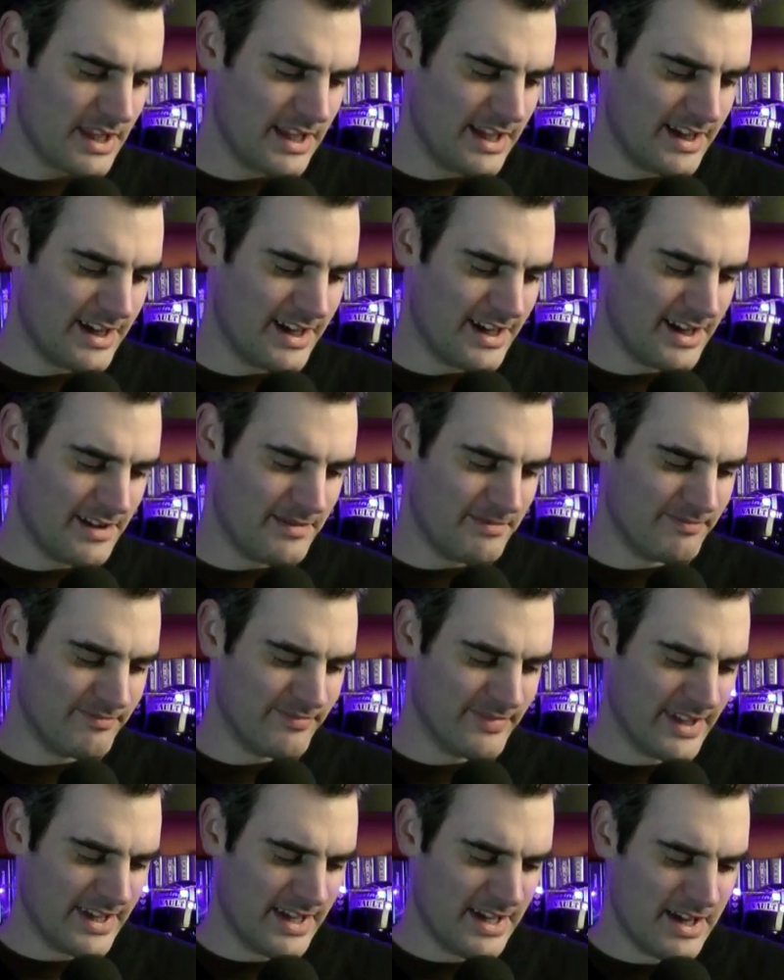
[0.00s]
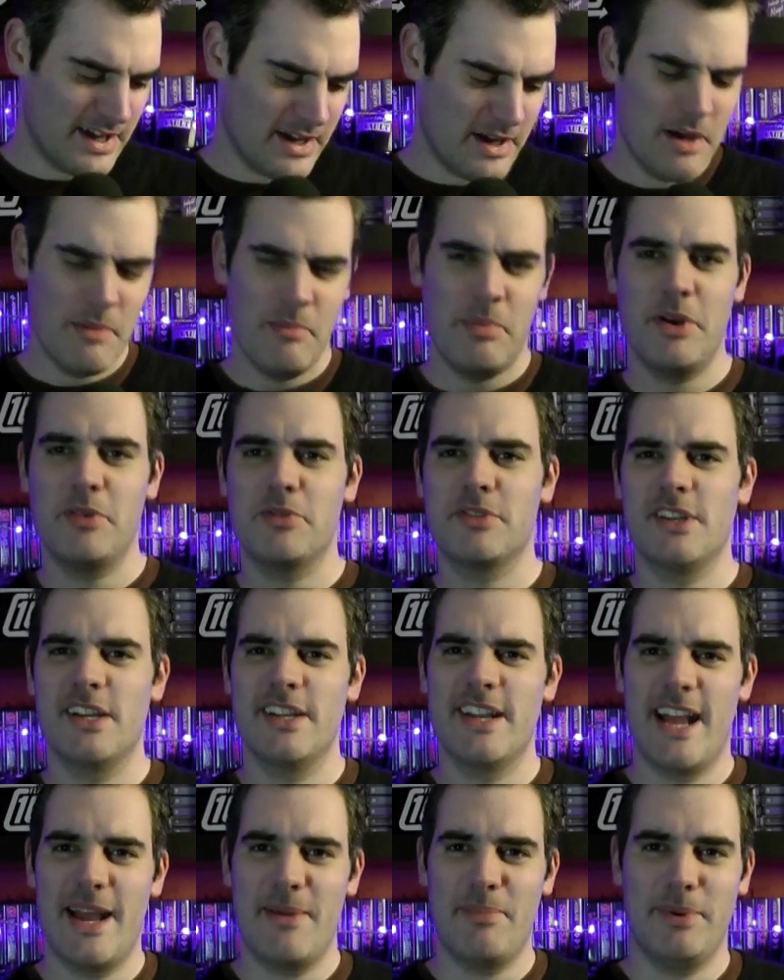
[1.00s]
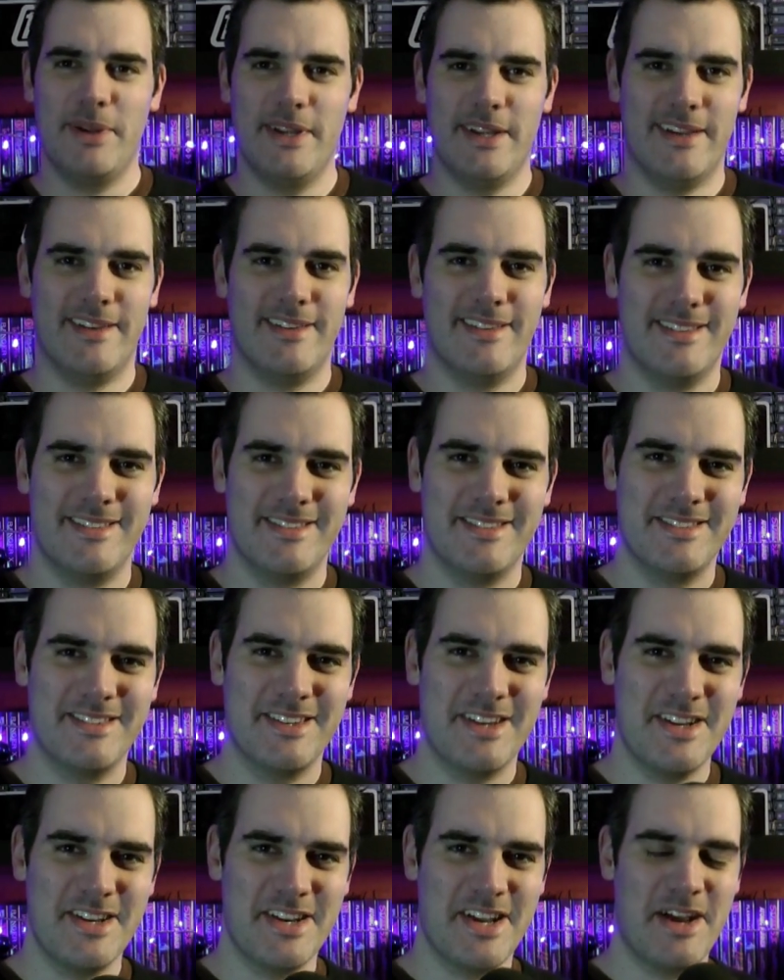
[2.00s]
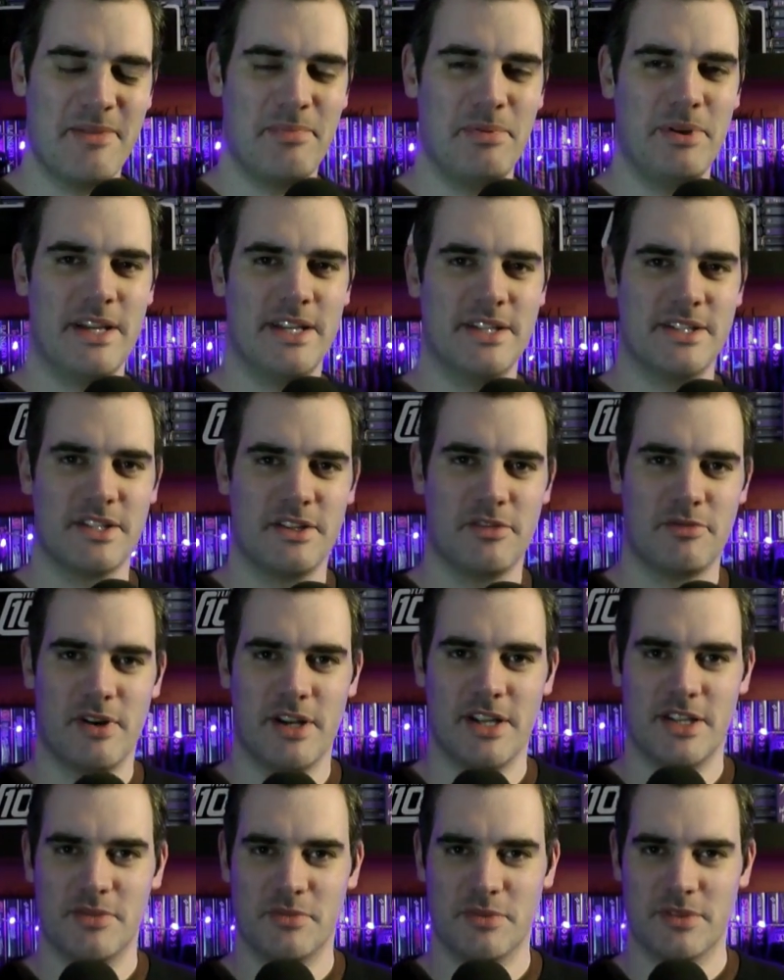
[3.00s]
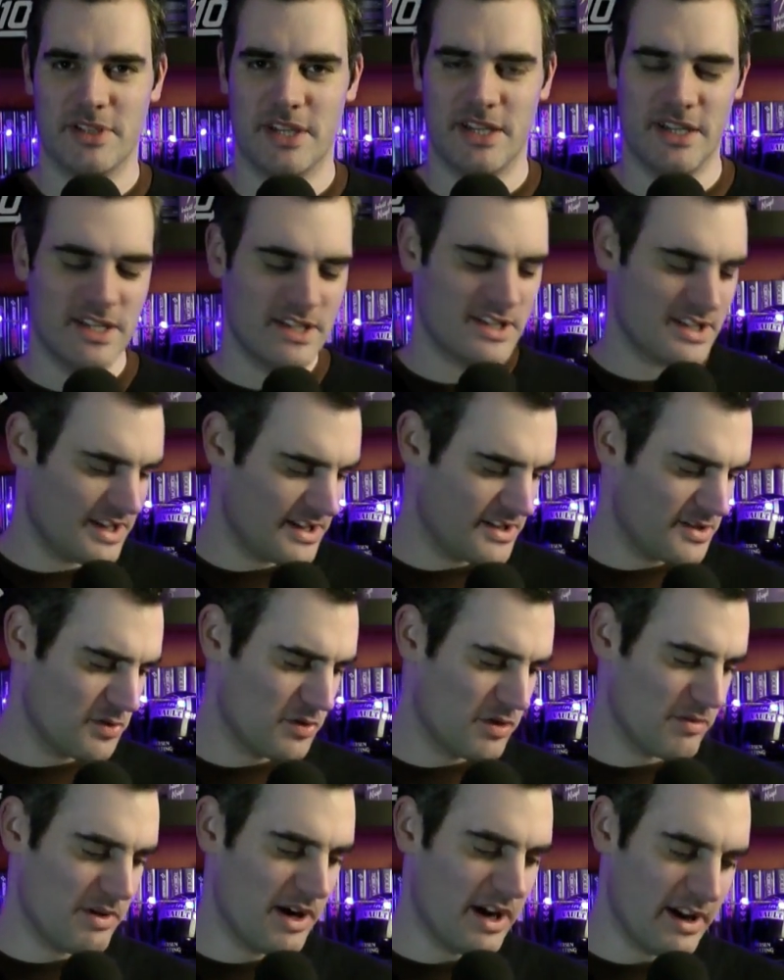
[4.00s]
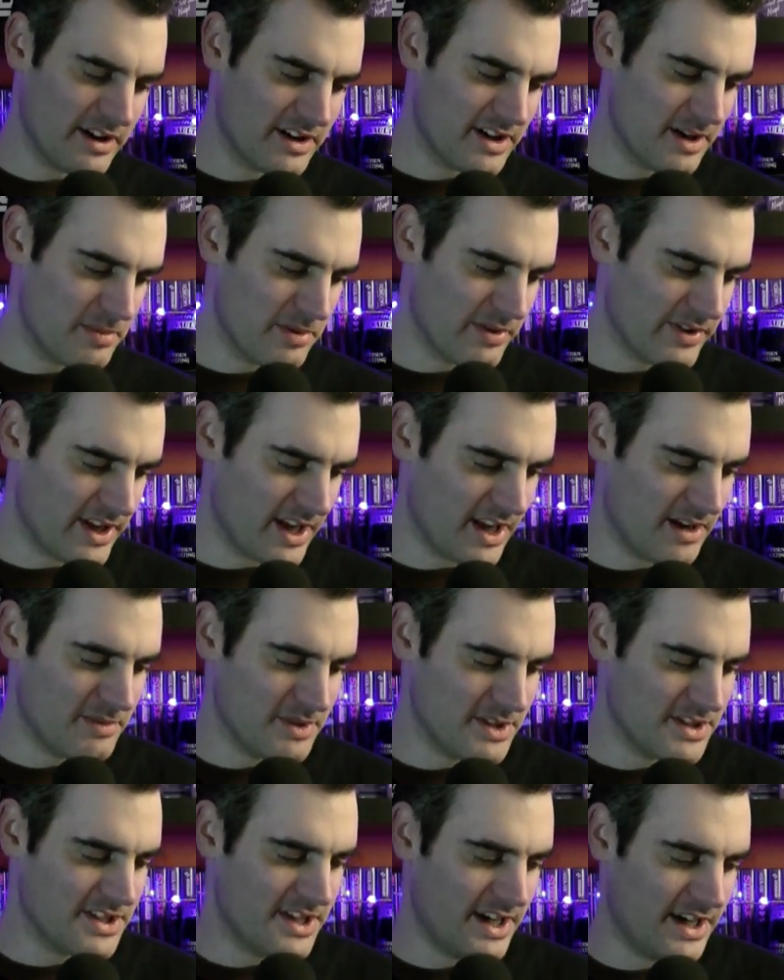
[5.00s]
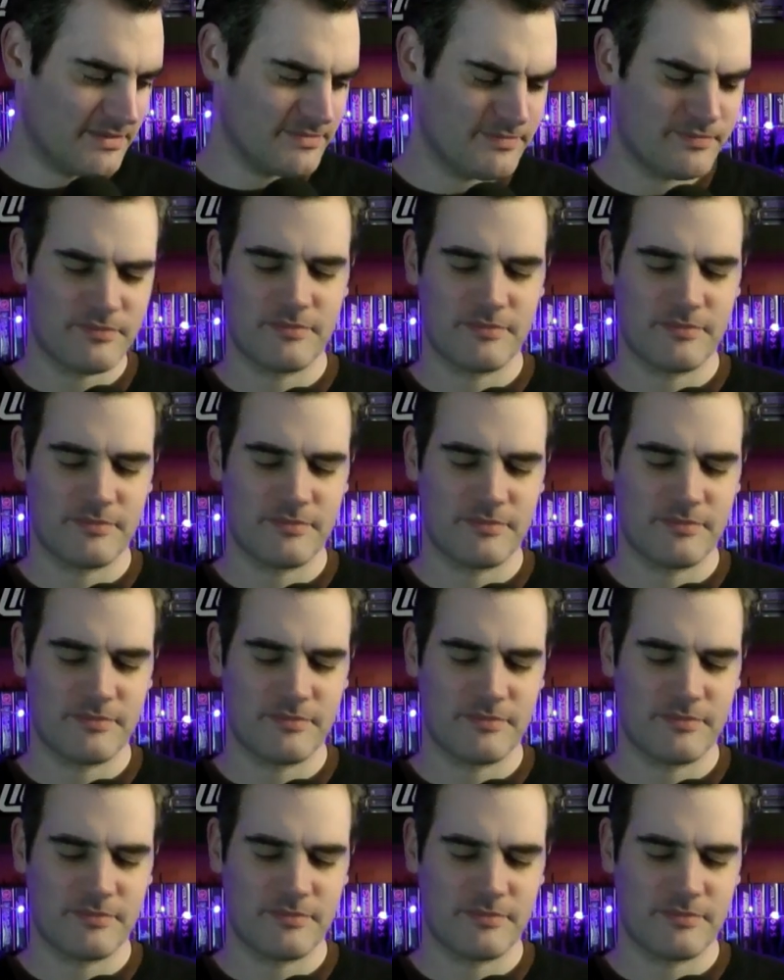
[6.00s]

But it was an unhappy end to the race, wasn't it? Let's talk about a couple of the elements now.